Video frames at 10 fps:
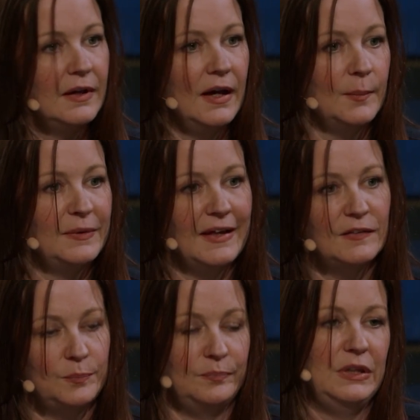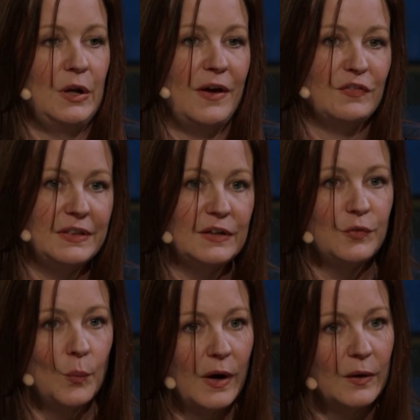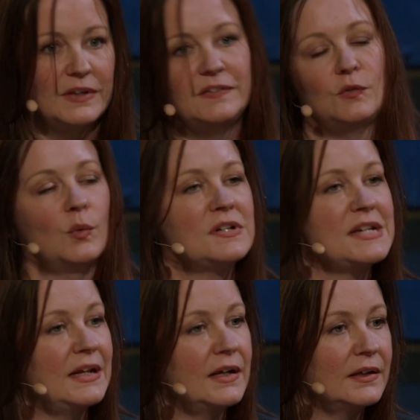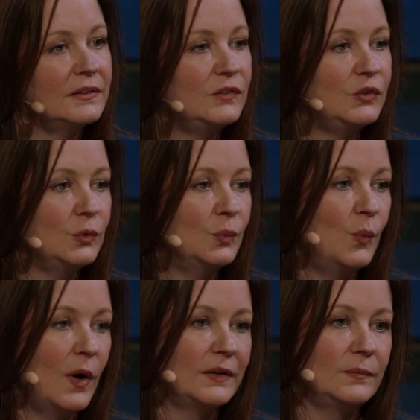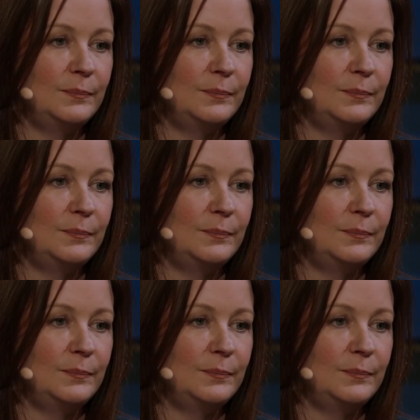And that's, you know, everything from where we store data to what